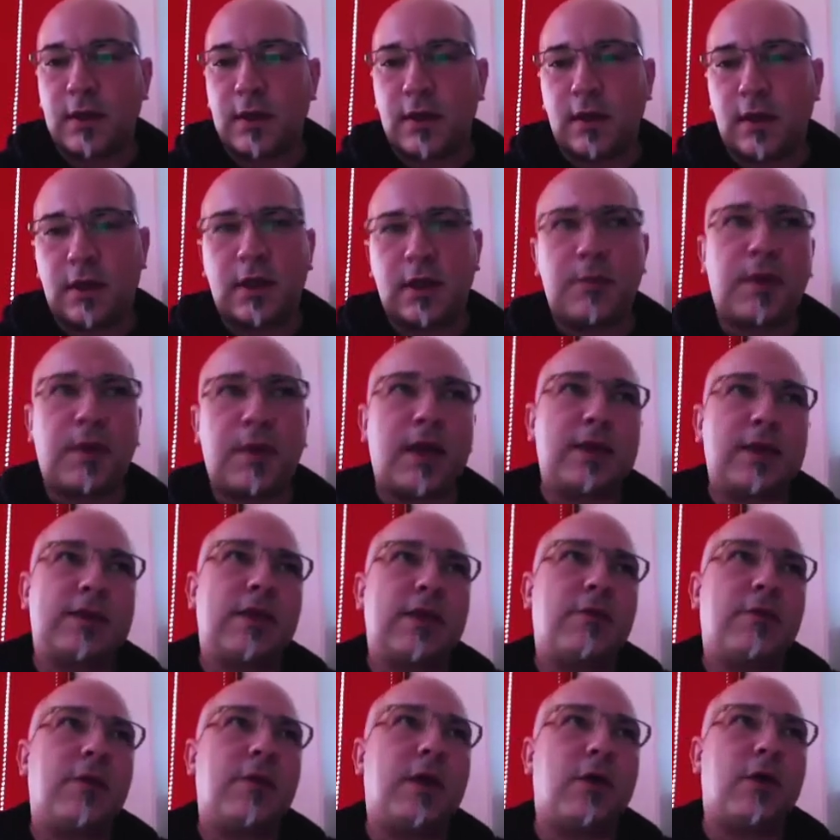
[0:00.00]
In the past, there
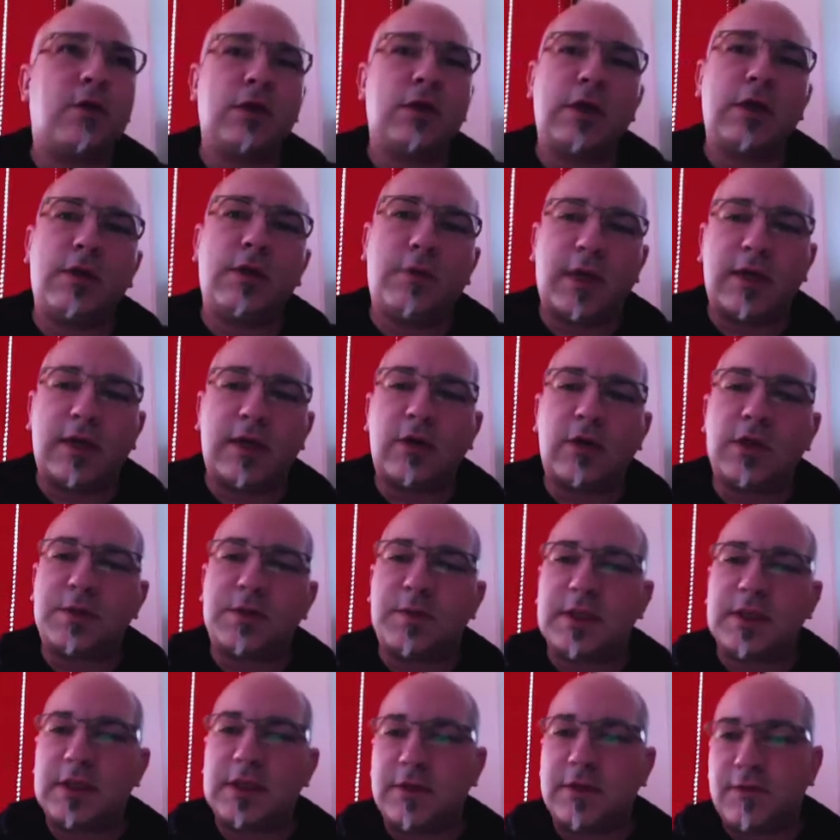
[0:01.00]
were only
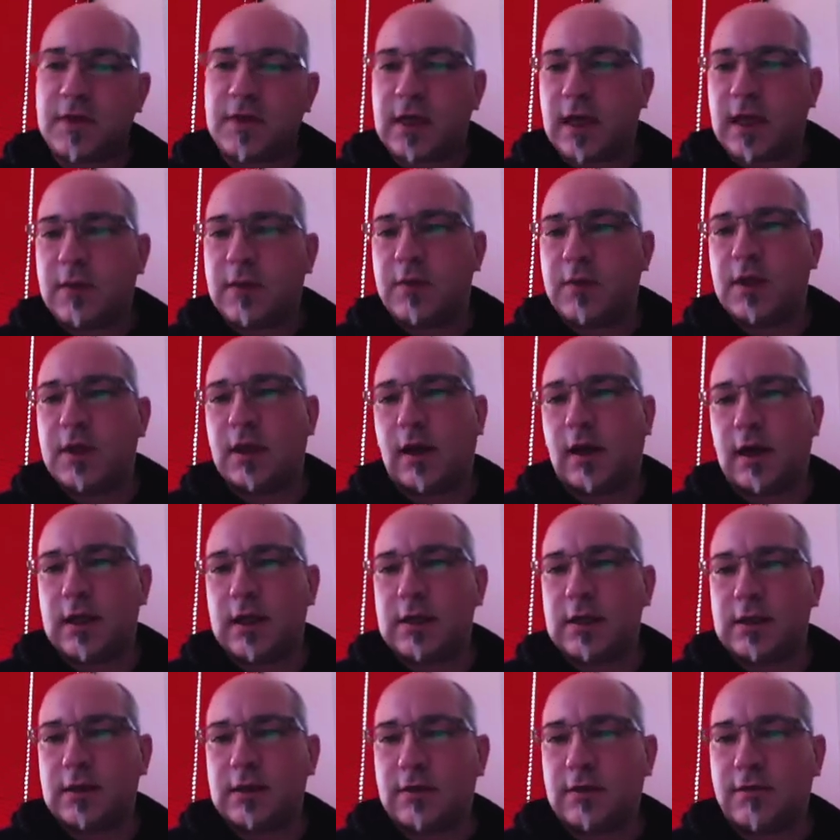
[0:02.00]
vendor-specific
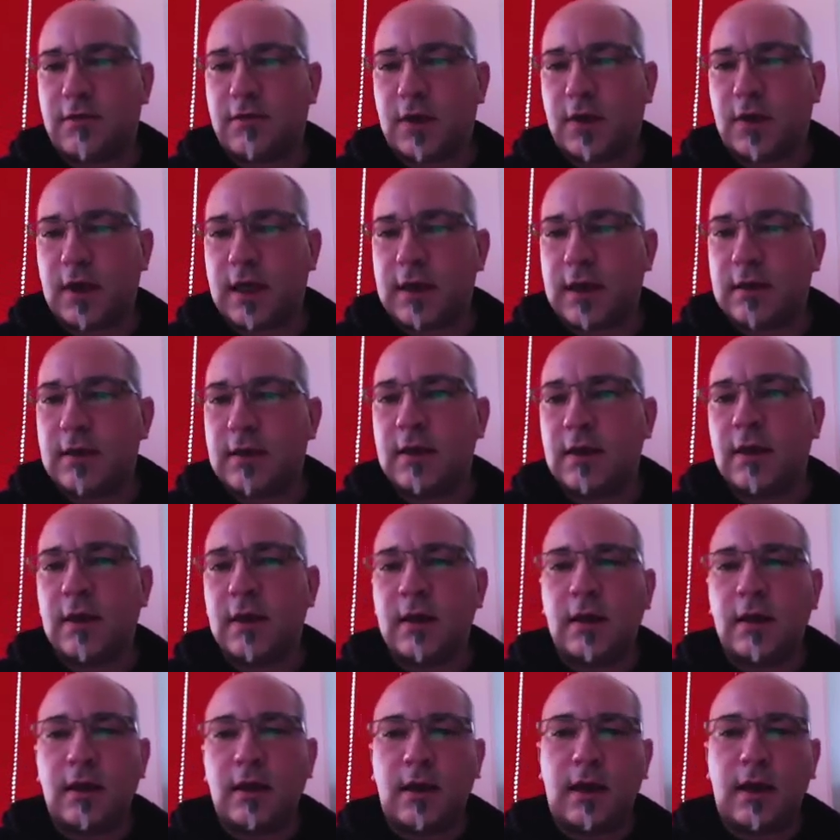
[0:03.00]
APIs for that,
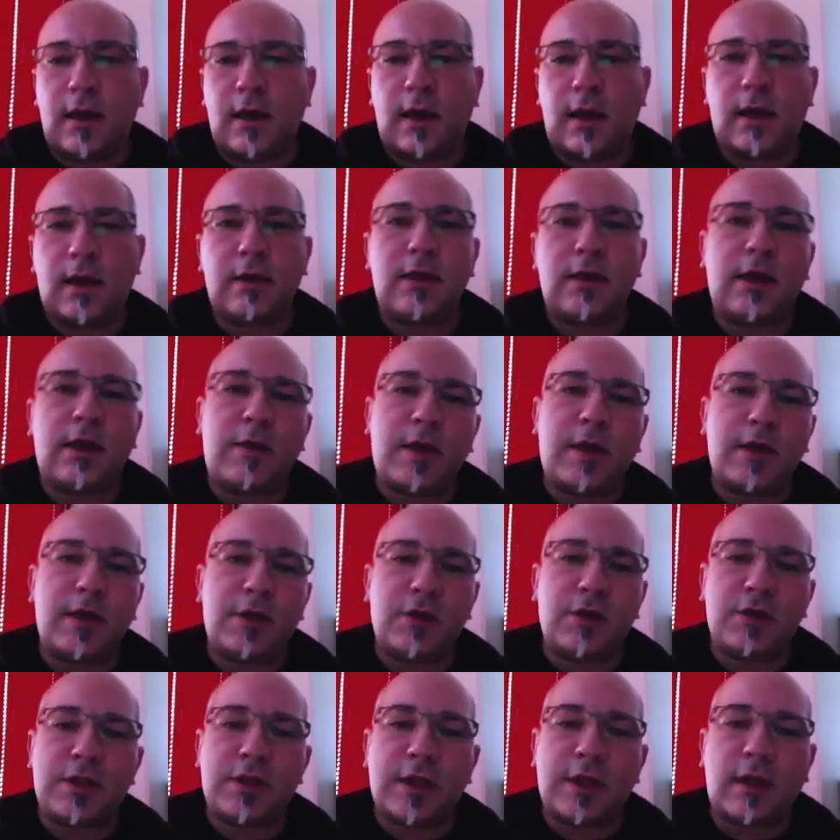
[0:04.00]
and there are new
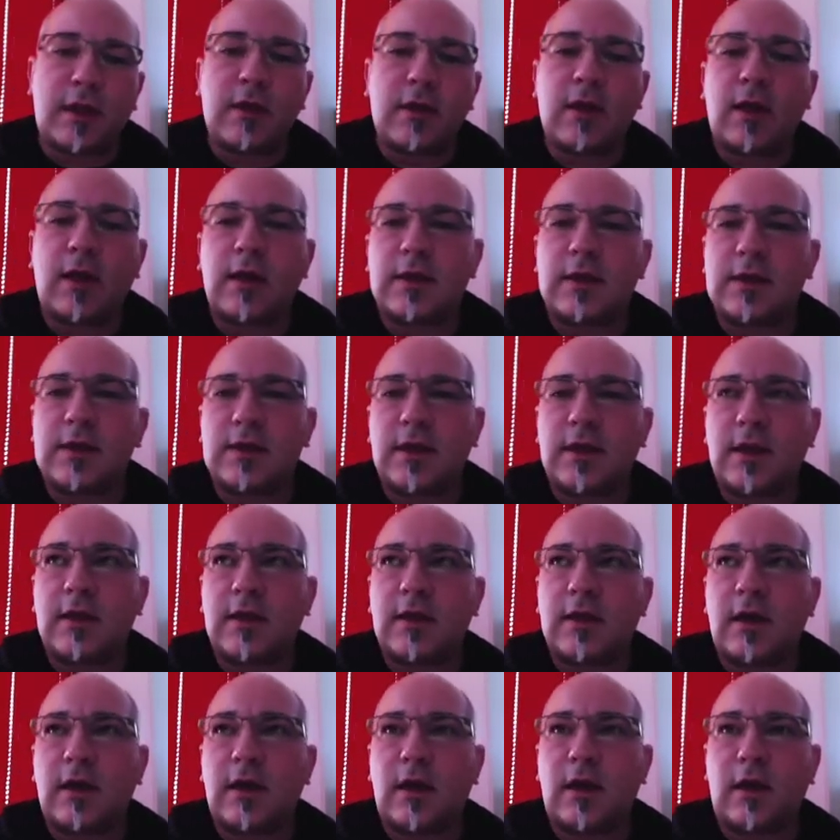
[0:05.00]
standards that
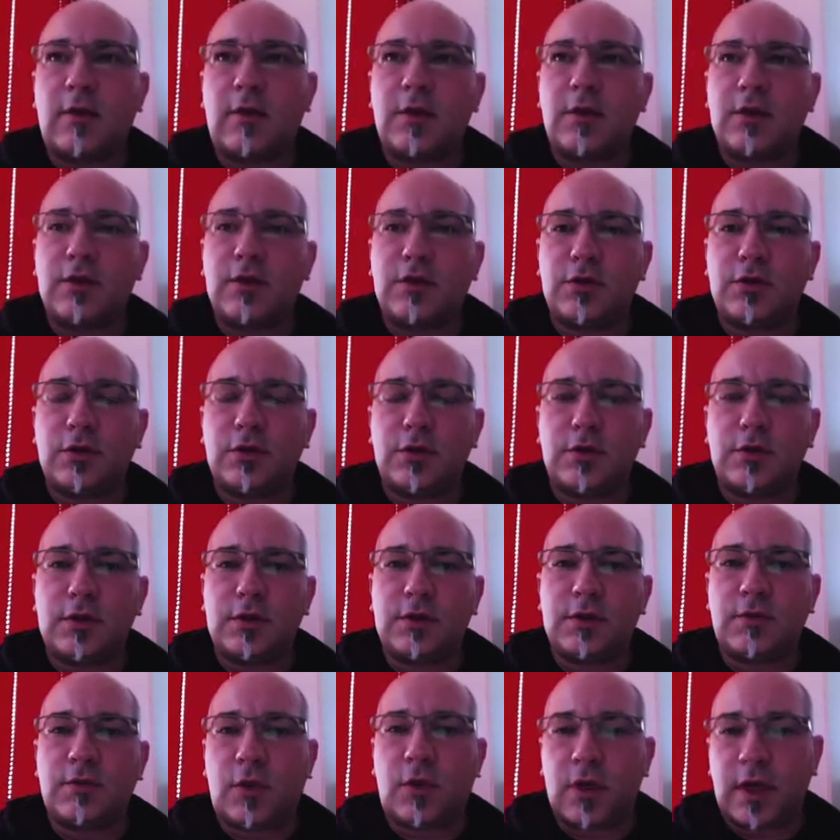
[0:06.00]
allow you to use
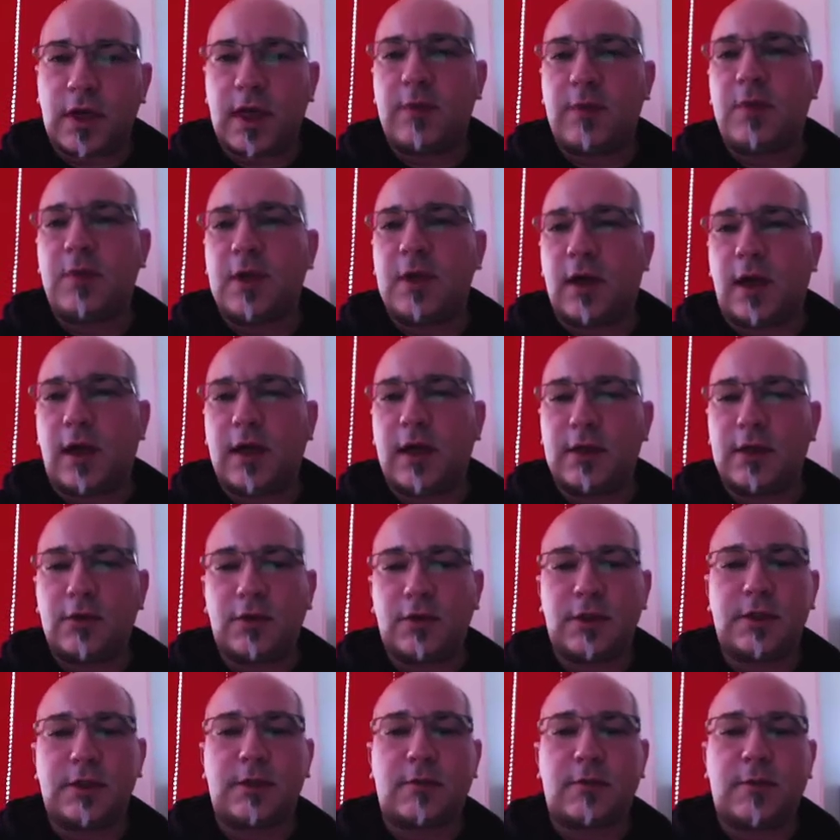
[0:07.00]
one API to
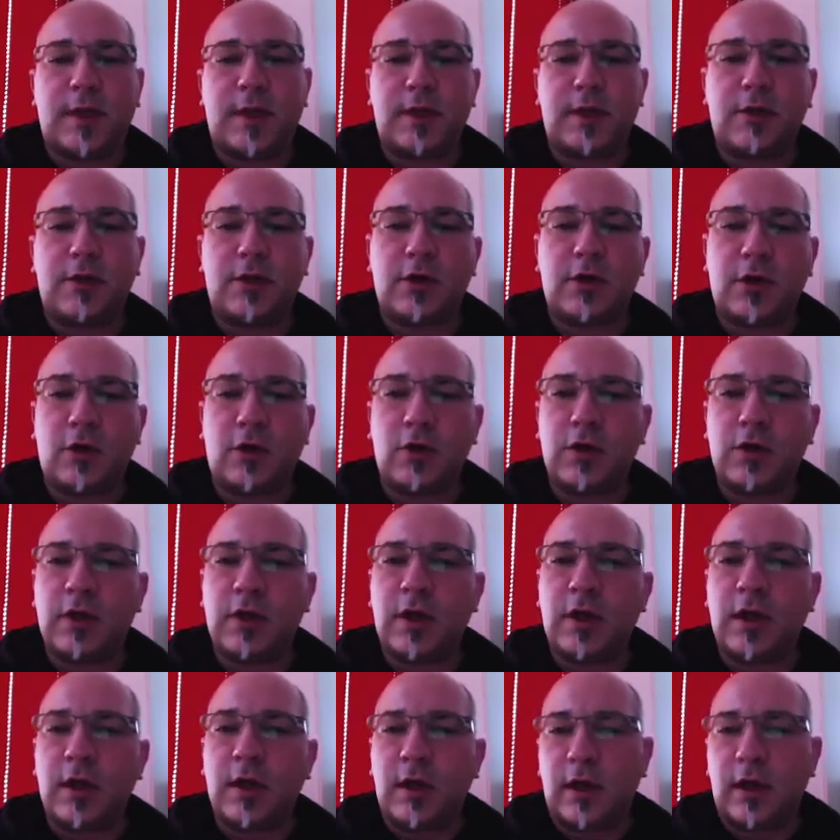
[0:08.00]
instrument your code,
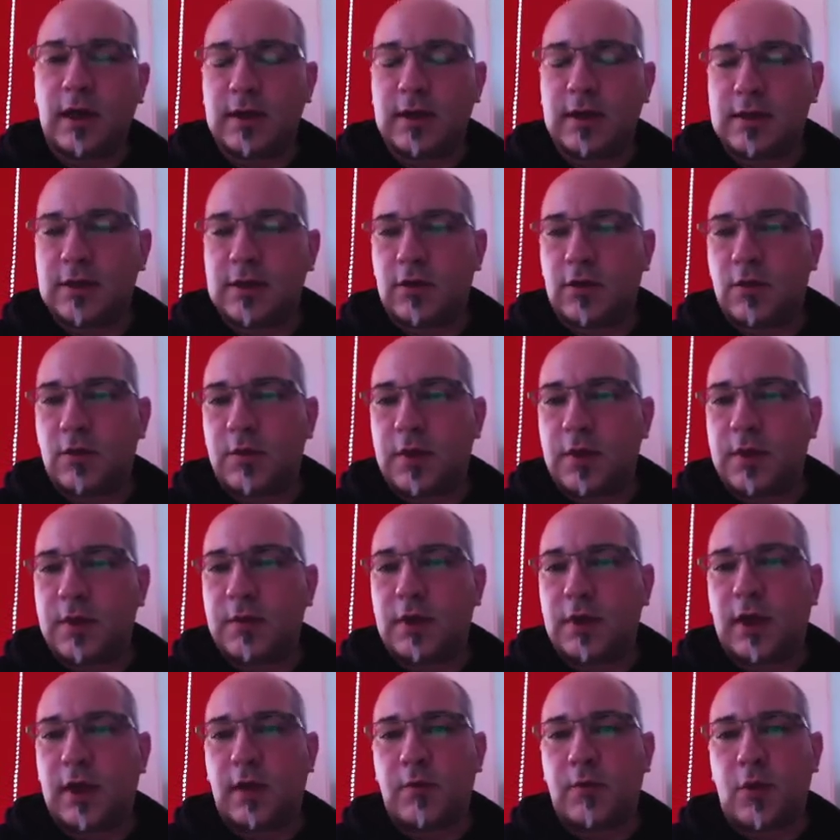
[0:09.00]
and so
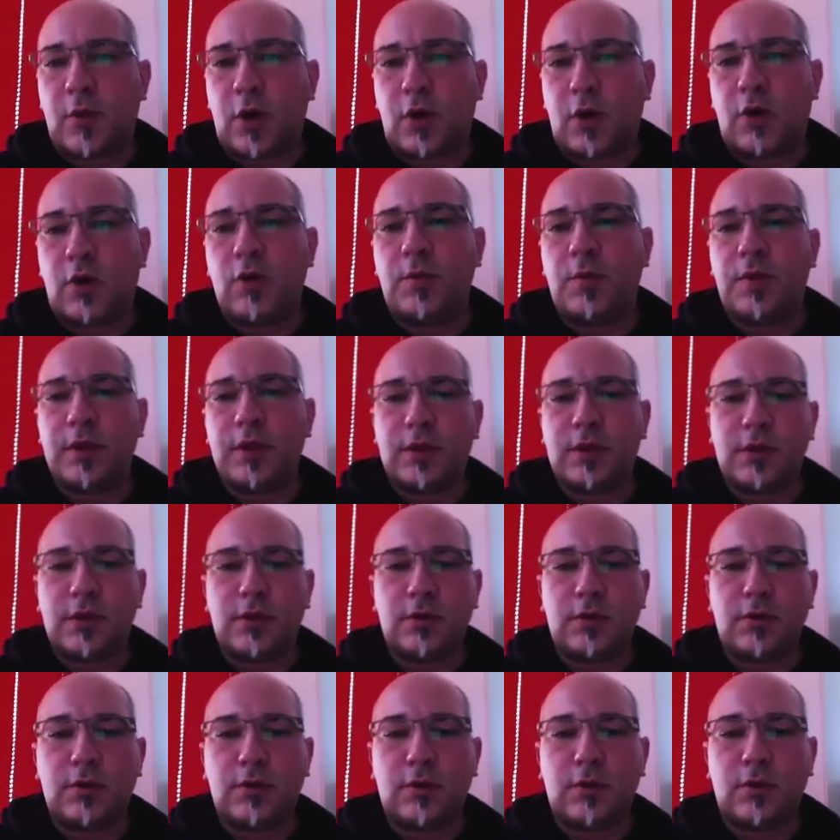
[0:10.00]
people are more open
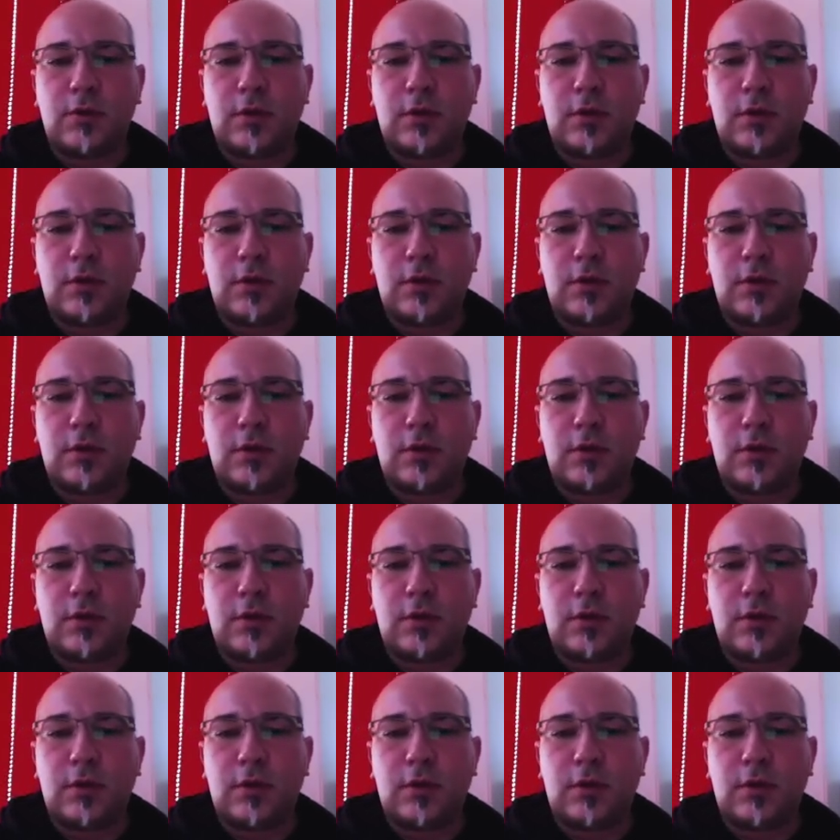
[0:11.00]
to